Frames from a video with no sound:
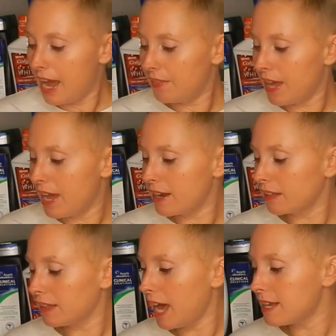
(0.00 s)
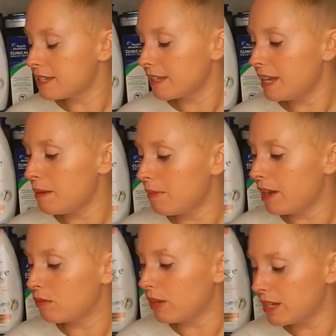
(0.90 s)
And then lastly,
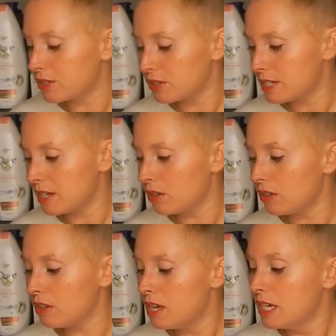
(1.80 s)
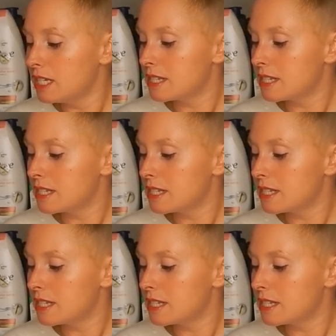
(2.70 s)
my razor deal.